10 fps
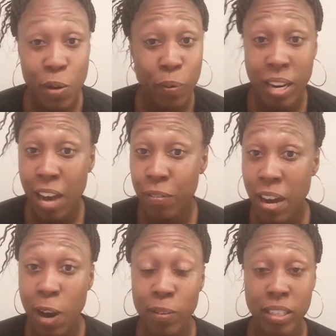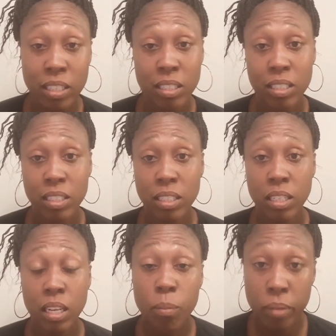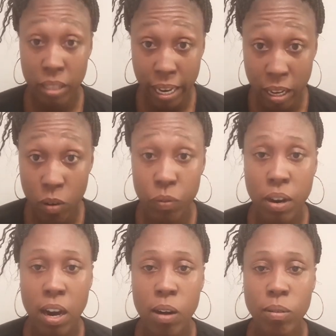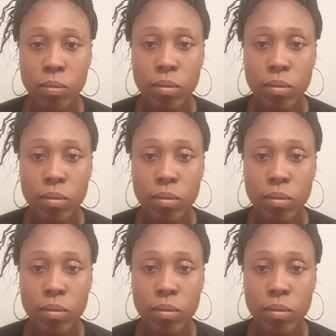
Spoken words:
We're not falling. But they gonna fall.